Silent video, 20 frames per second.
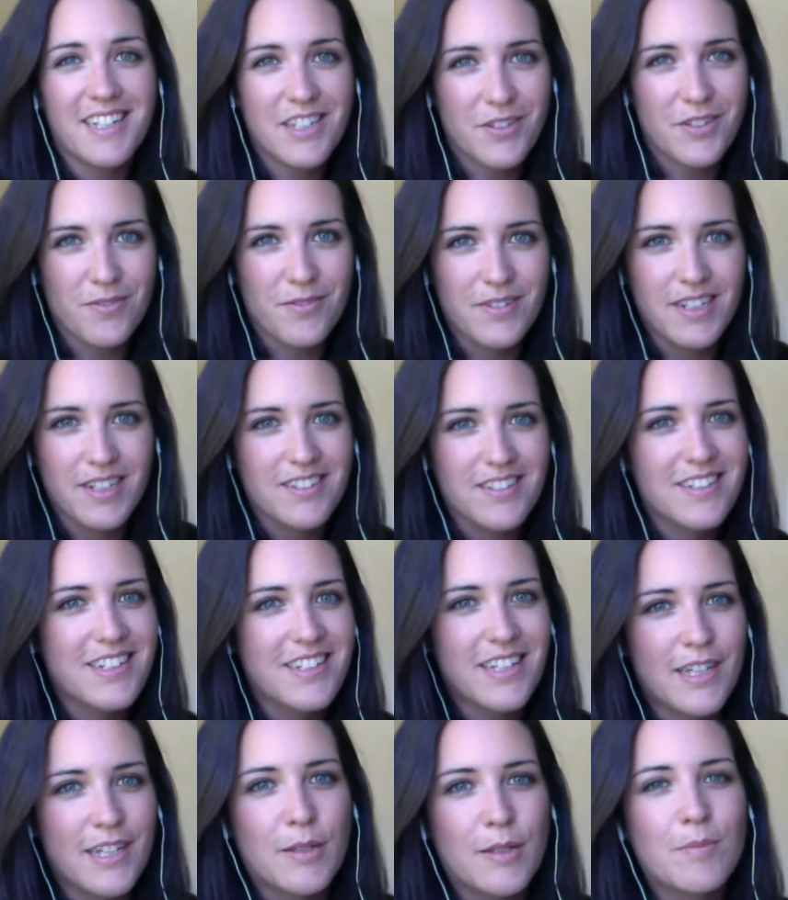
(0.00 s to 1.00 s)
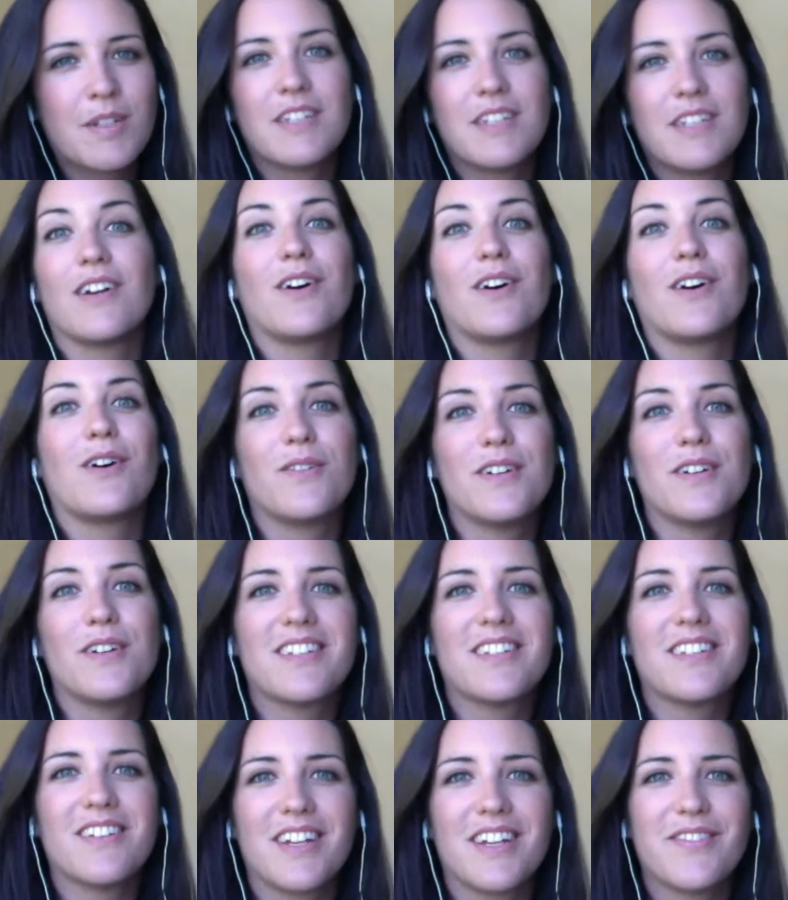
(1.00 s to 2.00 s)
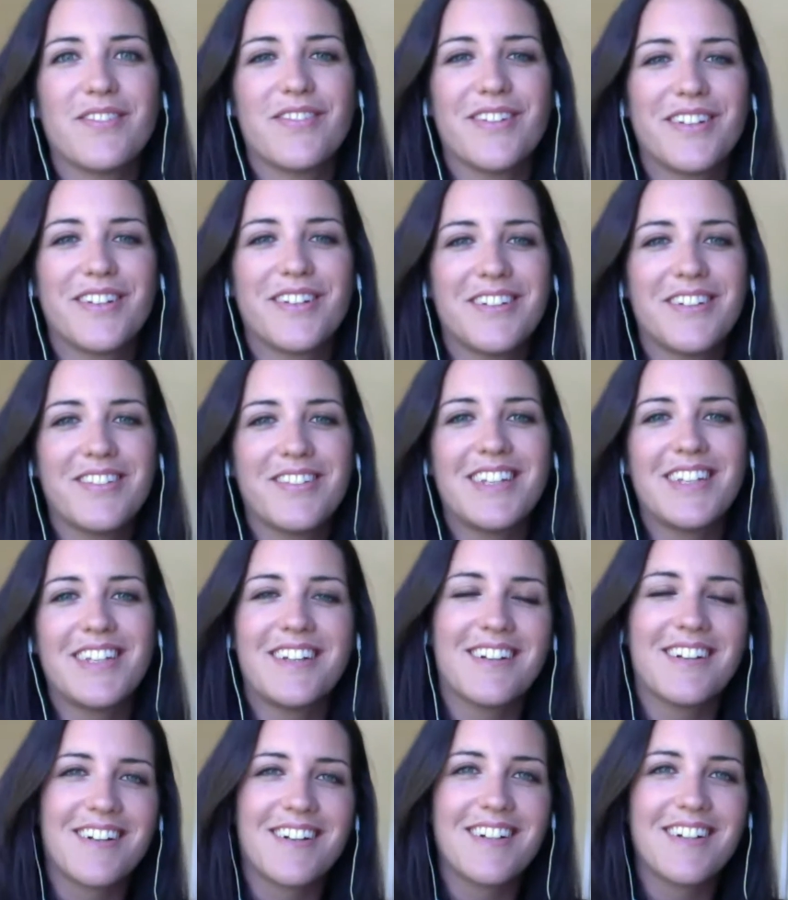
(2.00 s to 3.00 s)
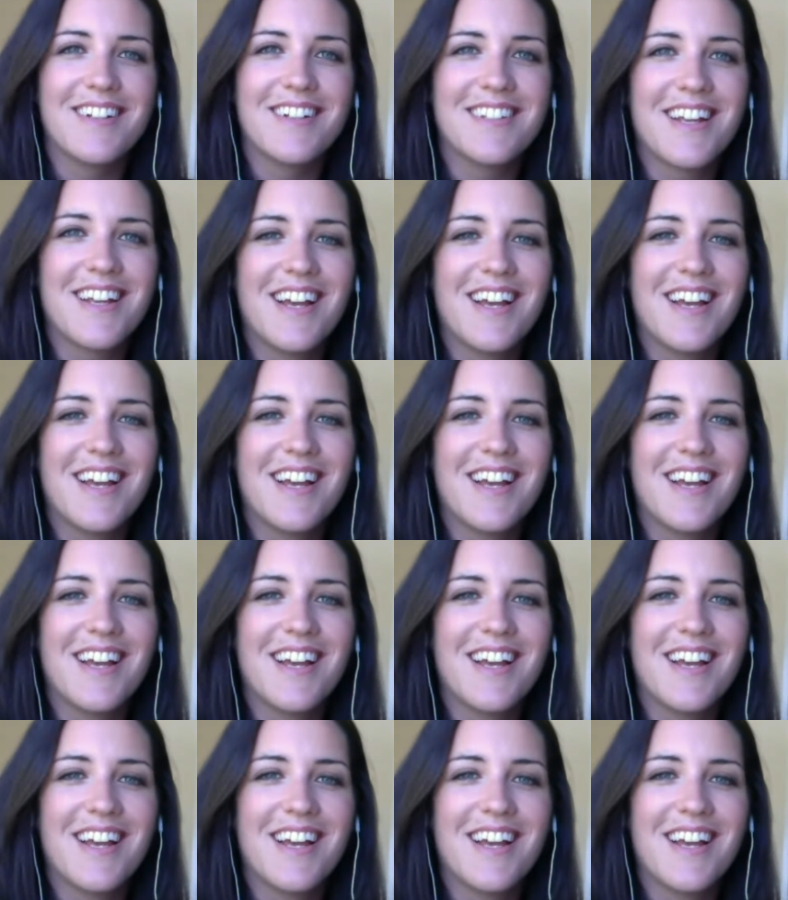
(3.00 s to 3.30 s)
Real team is always looking for new leaders.